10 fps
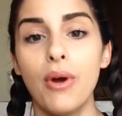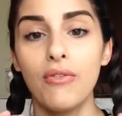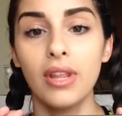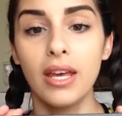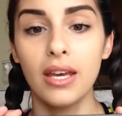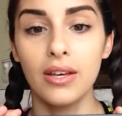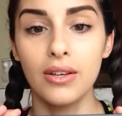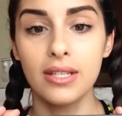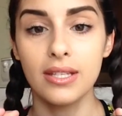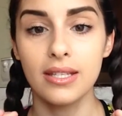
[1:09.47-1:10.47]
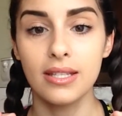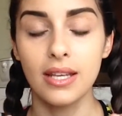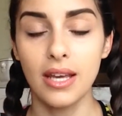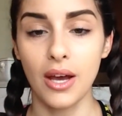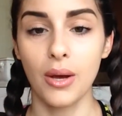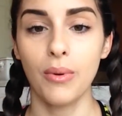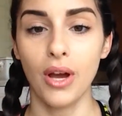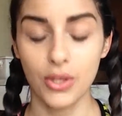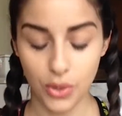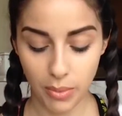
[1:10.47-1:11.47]
Beverly Hills. This is the
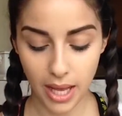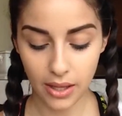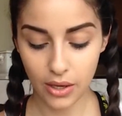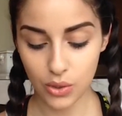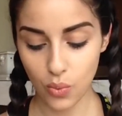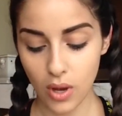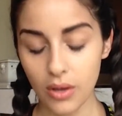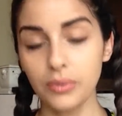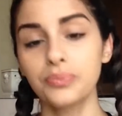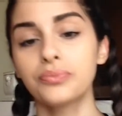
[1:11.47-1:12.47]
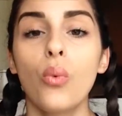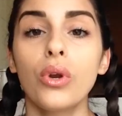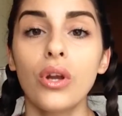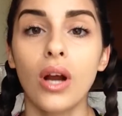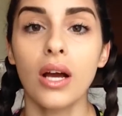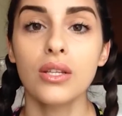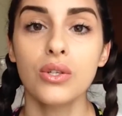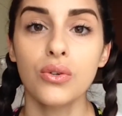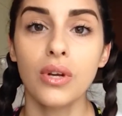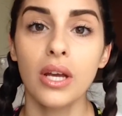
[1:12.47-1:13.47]
contour palette as well. When you're
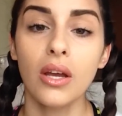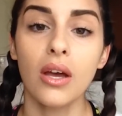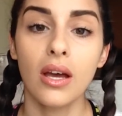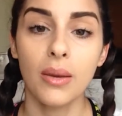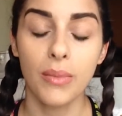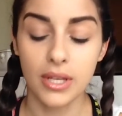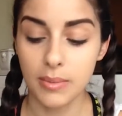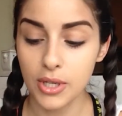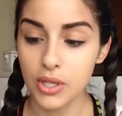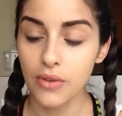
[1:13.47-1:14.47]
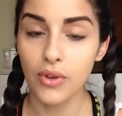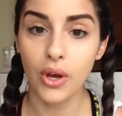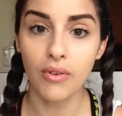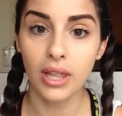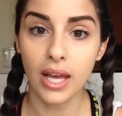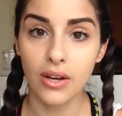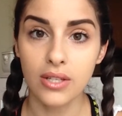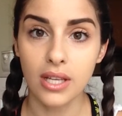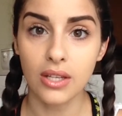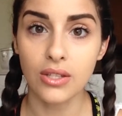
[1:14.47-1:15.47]
contouring, especially if you have a lighter
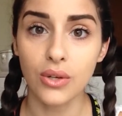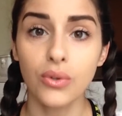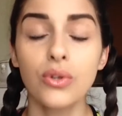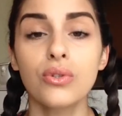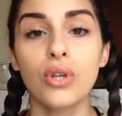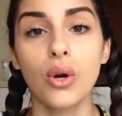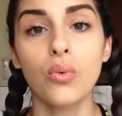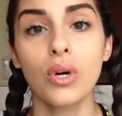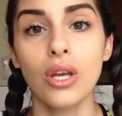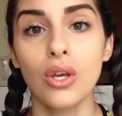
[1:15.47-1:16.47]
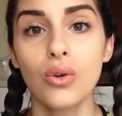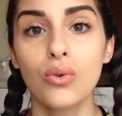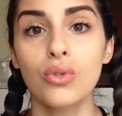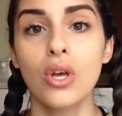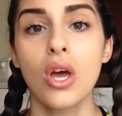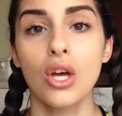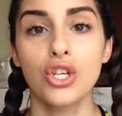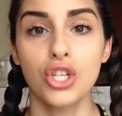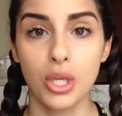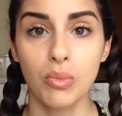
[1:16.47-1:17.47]
skin tone, you don't want to use a
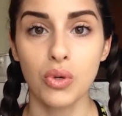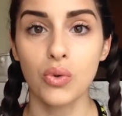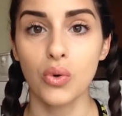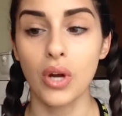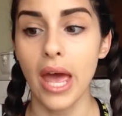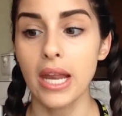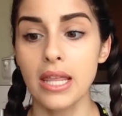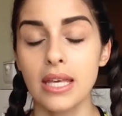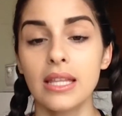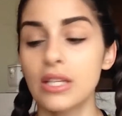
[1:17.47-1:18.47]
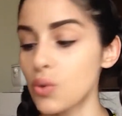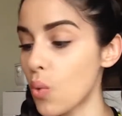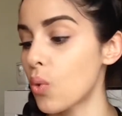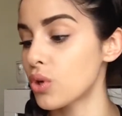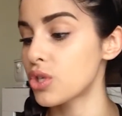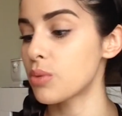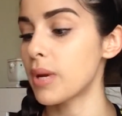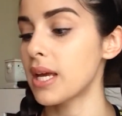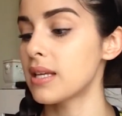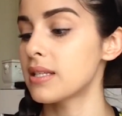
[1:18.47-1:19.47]
shimmer or anything that's orange
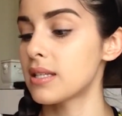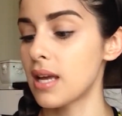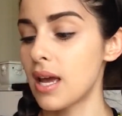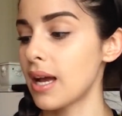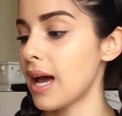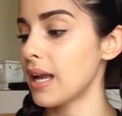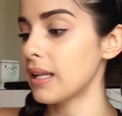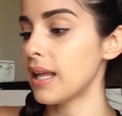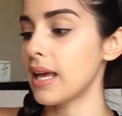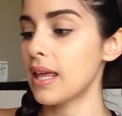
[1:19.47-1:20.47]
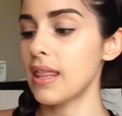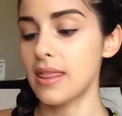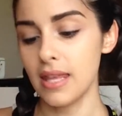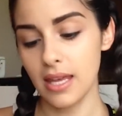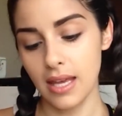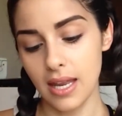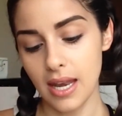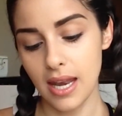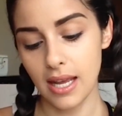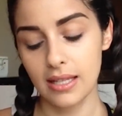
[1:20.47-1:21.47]
based, kind of like the
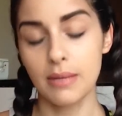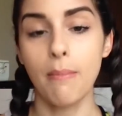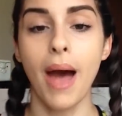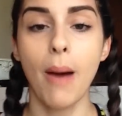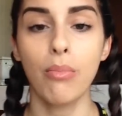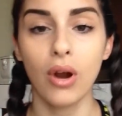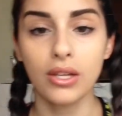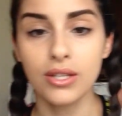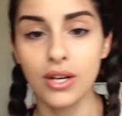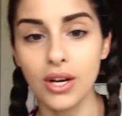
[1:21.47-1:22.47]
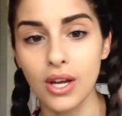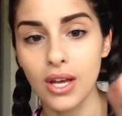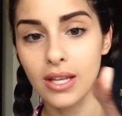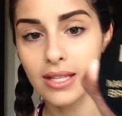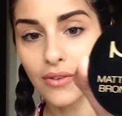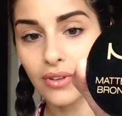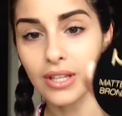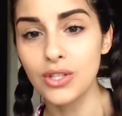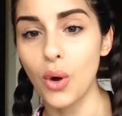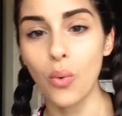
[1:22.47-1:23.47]
NYX matte bronzer.
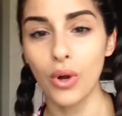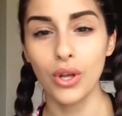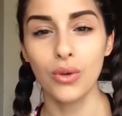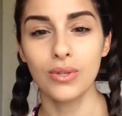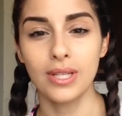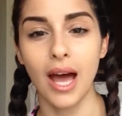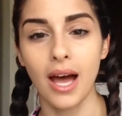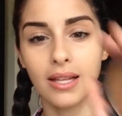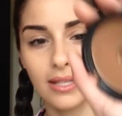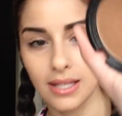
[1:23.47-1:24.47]
Definitely don't want to use that.